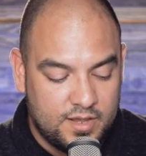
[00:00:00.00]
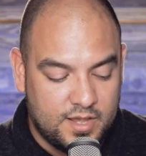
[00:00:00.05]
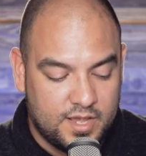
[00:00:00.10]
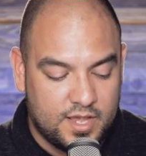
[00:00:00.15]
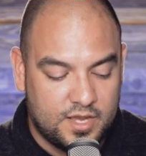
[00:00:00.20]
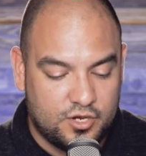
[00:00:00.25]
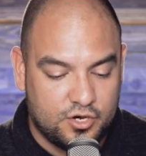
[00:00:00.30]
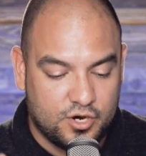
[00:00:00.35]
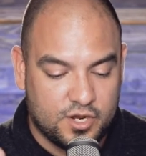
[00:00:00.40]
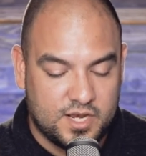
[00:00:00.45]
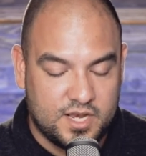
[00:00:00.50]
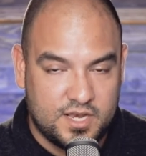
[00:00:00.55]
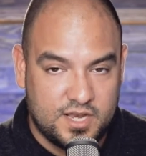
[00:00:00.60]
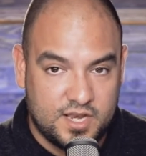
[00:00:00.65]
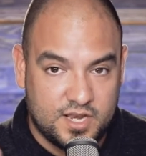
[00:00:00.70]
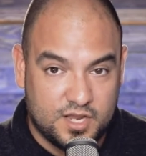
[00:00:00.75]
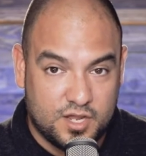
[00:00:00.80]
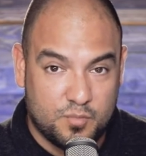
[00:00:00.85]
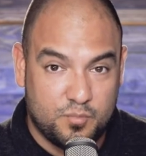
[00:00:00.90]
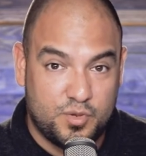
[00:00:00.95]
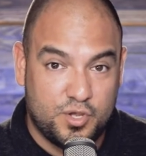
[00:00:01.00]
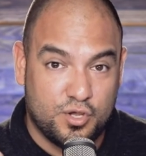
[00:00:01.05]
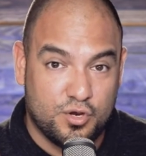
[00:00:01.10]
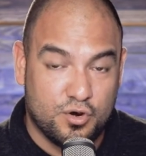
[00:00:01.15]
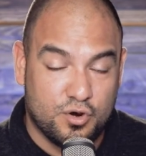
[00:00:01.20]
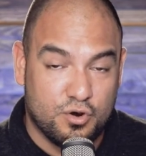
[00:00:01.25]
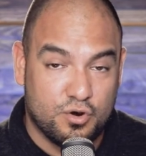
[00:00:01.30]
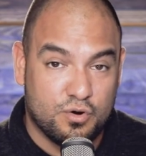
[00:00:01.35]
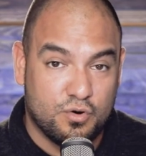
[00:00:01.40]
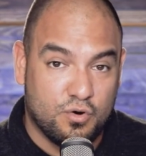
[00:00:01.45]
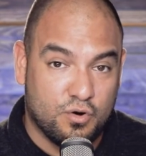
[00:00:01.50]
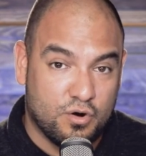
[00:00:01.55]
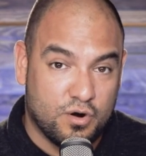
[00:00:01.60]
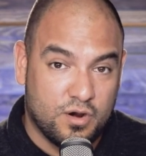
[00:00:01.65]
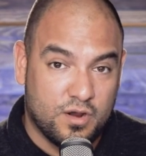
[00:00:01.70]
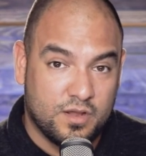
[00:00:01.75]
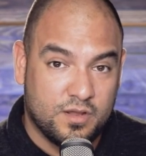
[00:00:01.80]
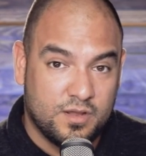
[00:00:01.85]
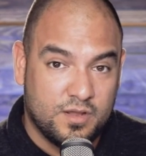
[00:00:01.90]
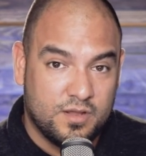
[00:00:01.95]
and you're going to need a computer
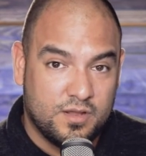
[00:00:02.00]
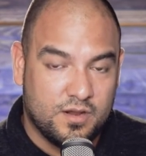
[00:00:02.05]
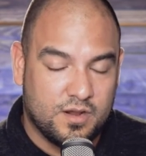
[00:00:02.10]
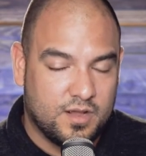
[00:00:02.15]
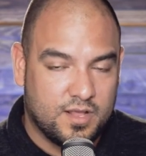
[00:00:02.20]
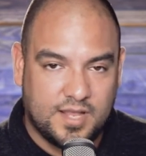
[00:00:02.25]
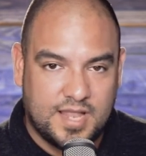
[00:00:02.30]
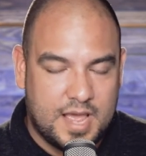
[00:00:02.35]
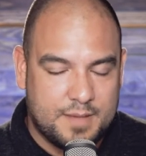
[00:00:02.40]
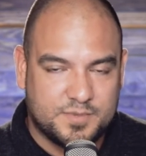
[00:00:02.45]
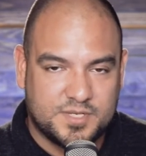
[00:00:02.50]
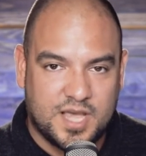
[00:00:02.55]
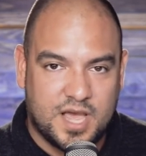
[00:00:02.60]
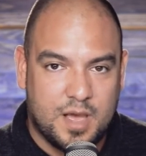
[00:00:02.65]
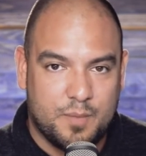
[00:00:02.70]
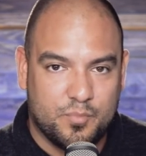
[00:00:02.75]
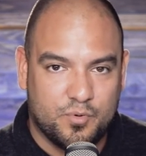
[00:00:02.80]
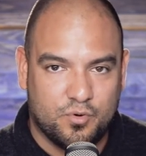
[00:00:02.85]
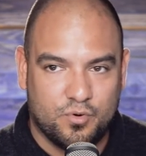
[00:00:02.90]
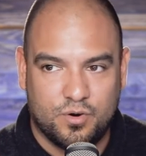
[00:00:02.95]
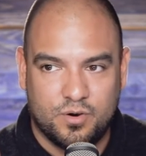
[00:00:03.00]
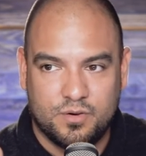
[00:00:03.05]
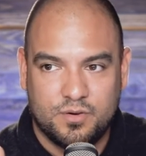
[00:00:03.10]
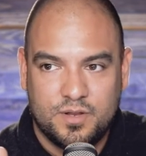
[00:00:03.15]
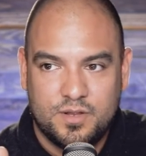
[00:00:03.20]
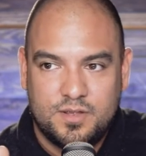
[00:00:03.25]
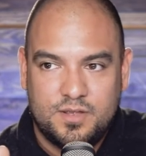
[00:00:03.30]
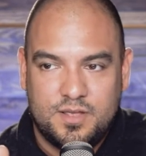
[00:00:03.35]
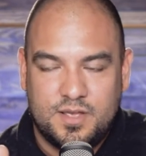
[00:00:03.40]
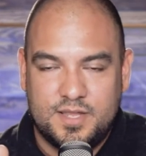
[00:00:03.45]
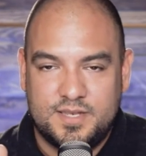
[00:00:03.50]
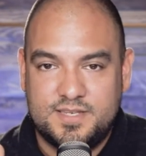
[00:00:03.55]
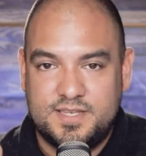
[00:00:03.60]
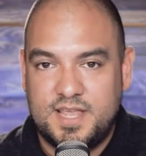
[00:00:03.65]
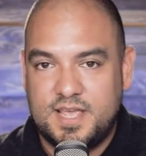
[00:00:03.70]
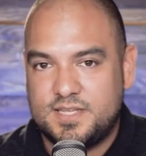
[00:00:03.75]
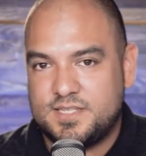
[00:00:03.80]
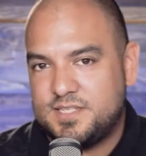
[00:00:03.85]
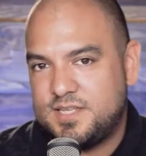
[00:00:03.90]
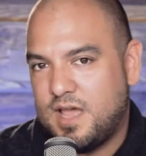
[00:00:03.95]
or a laptop or a
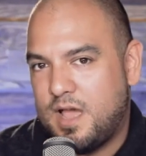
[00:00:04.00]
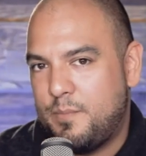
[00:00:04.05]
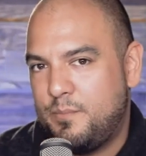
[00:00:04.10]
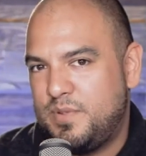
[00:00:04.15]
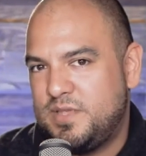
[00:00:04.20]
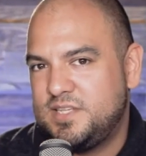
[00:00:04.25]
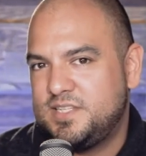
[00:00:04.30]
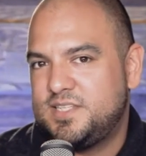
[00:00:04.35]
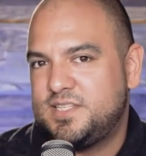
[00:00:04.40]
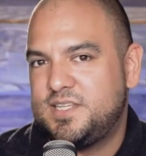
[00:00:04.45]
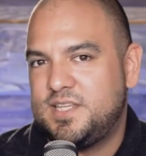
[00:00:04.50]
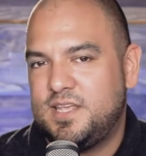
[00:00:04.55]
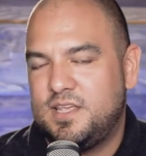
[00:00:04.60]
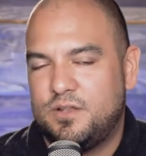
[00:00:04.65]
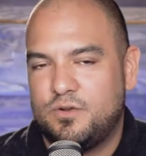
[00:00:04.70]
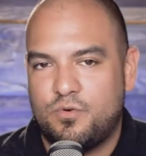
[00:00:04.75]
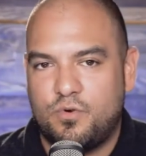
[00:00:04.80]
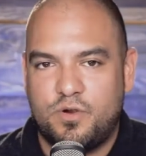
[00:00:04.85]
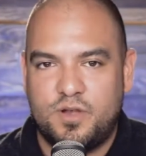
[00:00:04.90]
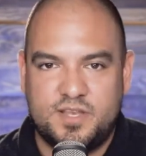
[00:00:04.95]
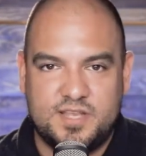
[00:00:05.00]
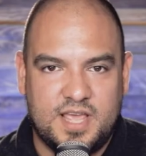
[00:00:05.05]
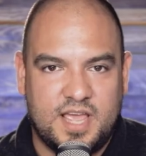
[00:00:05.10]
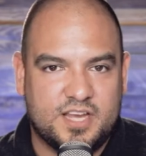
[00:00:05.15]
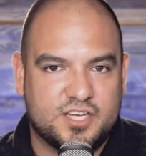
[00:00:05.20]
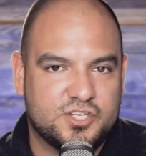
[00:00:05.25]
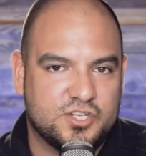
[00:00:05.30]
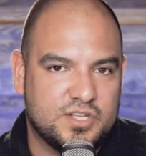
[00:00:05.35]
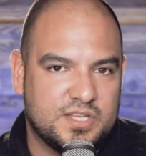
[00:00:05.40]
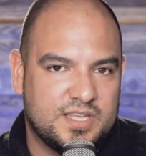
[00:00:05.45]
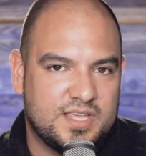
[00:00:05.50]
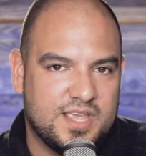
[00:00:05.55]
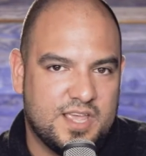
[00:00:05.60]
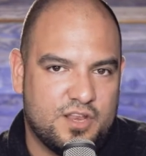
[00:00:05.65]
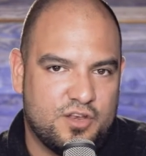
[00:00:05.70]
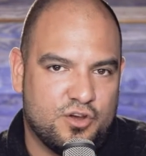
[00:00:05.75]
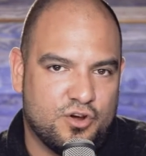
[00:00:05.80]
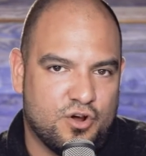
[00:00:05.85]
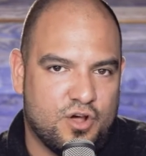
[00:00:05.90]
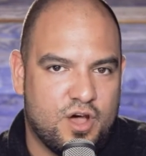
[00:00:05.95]
desktop PC in order to actually
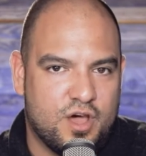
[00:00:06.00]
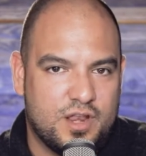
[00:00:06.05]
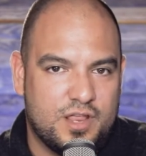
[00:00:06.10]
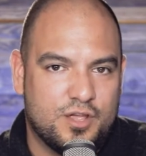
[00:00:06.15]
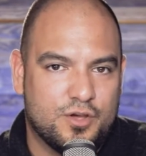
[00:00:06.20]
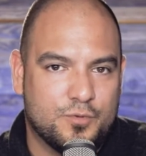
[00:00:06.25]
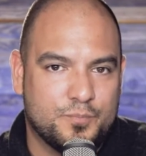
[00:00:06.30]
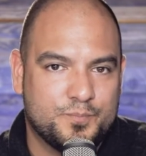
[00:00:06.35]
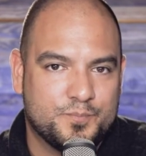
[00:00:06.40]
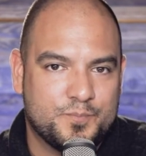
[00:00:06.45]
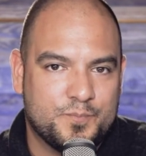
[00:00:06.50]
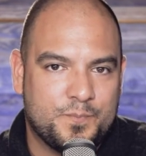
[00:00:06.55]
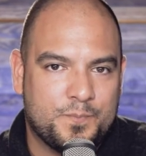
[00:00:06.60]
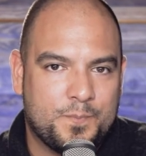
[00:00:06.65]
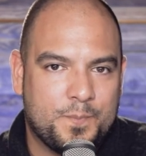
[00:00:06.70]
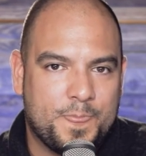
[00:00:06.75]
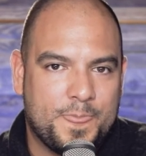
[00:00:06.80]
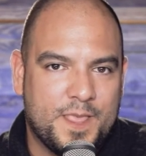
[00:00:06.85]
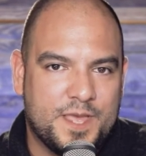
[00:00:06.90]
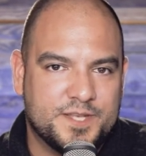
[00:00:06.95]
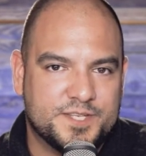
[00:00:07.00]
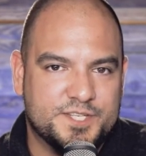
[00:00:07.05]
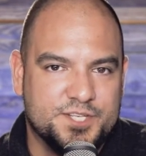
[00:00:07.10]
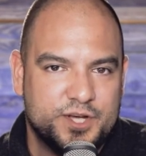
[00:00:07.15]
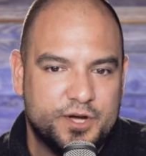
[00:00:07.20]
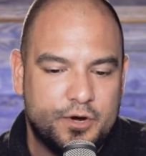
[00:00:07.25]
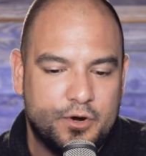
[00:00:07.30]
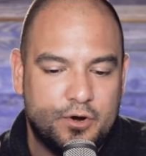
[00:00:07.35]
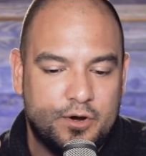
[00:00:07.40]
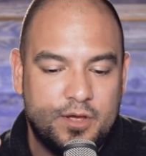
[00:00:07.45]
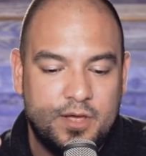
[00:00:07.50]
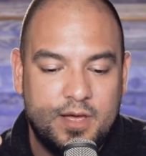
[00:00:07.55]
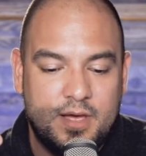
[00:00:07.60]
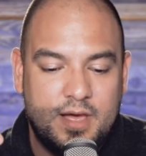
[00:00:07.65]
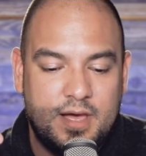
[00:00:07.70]
get your audio. And so